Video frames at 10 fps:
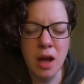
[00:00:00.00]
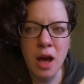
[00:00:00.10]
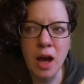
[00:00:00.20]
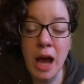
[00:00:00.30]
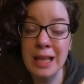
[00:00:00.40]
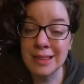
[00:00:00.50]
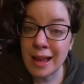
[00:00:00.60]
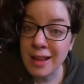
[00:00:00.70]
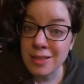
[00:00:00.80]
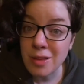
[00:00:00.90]
Uh, I
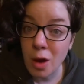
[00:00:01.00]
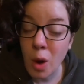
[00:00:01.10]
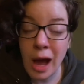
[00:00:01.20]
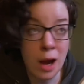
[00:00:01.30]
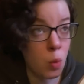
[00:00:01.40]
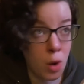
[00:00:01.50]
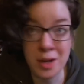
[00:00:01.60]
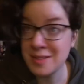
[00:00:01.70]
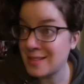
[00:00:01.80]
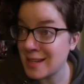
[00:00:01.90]
like it though. I want to
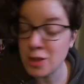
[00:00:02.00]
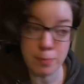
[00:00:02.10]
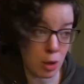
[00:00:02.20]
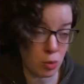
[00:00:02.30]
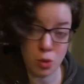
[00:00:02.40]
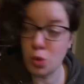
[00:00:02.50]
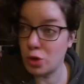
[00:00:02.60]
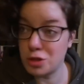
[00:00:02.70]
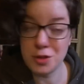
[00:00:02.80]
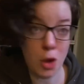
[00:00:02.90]
see the Bone
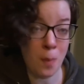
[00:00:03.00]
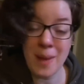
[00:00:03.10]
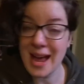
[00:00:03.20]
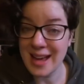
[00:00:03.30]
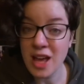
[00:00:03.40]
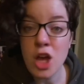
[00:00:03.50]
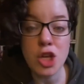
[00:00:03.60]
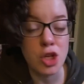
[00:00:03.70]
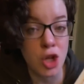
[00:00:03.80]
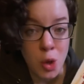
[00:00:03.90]
Quarter so bad.
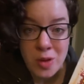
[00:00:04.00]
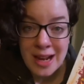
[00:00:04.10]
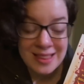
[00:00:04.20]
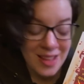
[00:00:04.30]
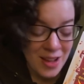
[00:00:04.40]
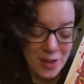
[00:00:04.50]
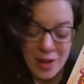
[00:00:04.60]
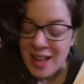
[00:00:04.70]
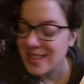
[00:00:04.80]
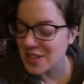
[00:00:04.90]
You know that I love
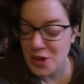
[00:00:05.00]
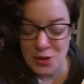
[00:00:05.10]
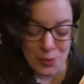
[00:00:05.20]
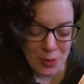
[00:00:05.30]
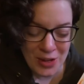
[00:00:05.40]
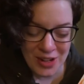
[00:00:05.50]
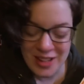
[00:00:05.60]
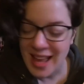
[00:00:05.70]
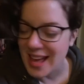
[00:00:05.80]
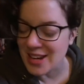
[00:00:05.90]
the underworld
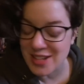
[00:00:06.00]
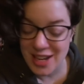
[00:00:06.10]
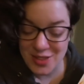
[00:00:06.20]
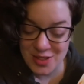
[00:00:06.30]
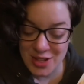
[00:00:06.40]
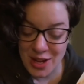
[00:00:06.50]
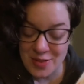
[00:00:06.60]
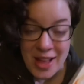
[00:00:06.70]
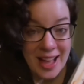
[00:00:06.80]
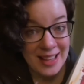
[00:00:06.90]
and death stuff.
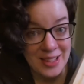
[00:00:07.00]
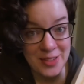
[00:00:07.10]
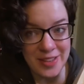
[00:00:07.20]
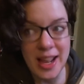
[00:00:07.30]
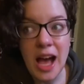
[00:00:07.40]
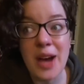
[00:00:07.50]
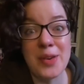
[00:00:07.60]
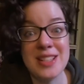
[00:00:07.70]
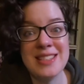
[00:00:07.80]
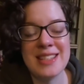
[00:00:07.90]
I love it. I
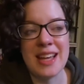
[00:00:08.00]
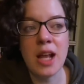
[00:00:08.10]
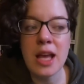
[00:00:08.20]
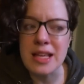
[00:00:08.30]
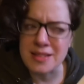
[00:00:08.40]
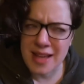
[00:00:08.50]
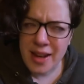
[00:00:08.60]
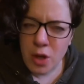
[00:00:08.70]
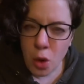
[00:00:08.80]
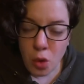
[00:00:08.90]
want to see it. Is
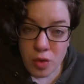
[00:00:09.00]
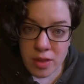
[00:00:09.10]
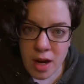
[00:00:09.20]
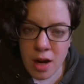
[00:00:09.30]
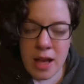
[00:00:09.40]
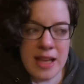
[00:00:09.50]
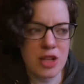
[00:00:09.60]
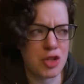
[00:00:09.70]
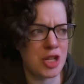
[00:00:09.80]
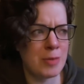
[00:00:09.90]
Danica over there? Is
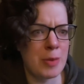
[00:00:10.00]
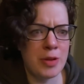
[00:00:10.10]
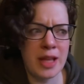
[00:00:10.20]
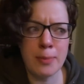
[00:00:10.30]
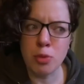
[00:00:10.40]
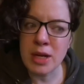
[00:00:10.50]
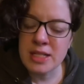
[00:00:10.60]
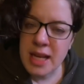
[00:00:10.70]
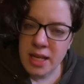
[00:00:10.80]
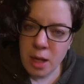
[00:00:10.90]
she gonna be able to like bring
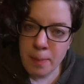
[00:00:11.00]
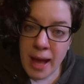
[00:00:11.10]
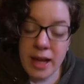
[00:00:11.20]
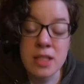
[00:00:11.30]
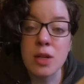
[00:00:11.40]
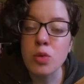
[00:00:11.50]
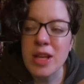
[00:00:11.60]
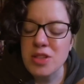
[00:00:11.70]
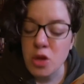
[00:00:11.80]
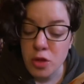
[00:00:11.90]
Danica back? Because oh,
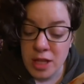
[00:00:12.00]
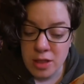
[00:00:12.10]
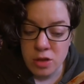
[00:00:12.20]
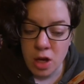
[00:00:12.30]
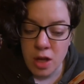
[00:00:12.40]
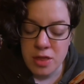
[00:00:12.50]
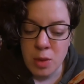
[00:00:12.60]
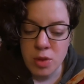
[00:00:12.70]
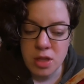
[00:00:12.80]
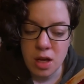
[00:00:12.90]
that's another thing. That the thing
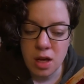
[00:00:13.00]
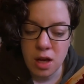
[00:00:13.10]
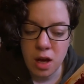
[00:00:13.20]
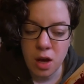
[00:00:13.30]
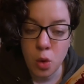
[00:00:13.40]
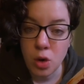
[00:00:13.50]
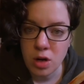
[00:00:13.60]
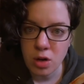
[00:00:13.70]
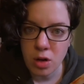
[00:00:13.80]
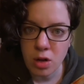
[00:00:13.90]
with the uh,
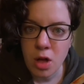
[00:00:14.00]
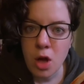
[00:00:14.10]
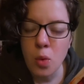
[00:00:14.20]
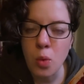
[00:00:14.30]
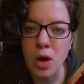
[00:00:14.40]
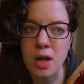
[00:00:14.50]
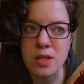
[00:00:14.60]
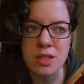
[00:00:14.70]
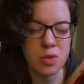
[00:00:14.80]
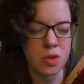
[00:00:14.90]
Oracle
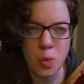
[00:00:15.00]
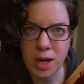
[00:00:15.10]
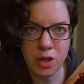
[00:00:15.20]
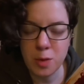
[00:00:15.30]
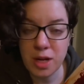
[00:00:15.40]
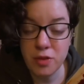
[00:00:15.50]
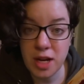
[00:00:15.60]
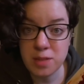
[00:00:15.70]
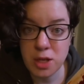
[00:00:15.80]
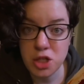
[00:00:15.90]
was this was a while ago, but I forgot
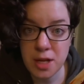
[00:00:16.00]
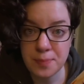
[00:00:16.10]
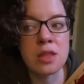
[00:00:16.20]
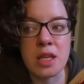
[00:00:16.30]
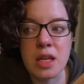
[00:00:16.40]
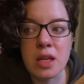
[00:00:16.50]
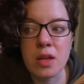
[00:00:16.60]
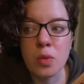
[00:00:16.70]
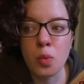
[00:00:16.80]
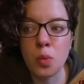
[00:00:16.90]
to mention it.
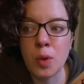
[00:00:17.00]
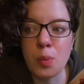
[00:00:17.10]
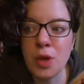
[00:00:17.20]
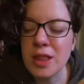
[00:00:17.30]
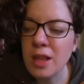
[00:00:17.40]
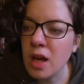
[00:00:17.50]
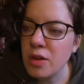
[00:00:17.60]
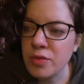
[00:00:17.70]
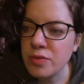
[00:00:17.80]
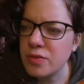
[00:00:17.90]
The with
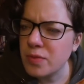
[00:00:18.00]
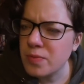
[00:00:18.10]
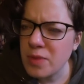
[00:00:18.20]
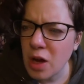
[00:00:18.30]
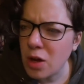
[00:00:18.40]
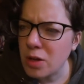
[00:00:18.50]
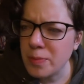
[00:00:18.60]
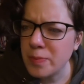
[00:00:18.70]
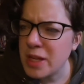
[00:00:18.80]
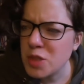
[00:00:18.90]
love all
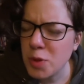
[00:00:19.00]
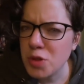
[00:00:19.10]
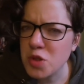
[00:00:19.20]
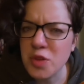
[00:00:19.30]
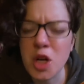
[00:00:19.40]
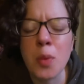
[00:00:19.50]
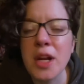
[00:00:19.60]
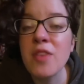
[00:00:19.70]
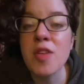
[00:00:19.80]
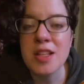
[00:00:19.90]
things persevere,
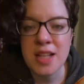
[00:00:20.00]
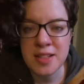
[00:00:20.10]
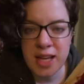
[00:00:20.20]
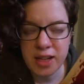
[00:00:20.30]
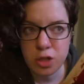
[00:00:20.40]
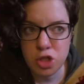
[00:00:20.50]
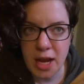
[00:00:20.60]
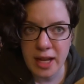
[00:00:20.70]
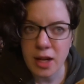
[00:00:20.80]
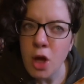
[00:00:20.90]
whatever that's on Danica's
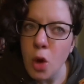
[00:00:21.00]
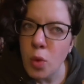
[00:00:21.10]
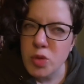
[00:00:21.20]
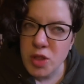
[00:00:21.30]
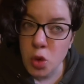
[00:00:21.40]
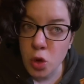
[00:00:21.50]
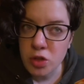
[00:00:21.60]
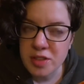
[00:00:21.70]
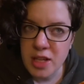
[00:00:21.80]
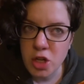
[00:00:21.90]
jacket, was what the
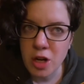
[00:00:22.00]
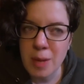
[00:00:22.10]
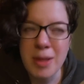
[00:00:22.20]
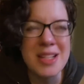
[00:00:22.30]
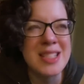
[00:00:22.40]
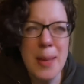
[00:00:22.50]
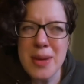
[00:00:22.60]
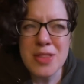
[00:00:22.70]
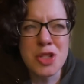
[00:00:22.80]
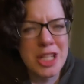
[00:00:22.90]
Oracle said to her. And I'm like, does that
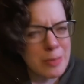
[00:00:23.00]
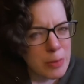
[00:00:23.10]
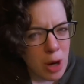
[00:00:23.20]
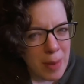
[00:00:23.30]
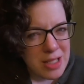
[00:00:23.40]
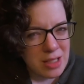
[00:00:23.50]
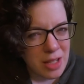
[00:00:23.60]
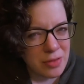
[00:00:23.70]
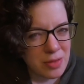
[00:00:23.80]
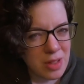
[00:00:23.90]
mean that she can be brought back to
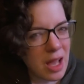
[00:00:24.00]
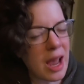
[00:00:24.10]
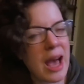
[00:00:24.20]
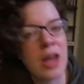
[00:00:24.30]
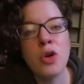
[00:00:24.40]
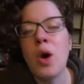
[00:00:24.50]
life? I don't know.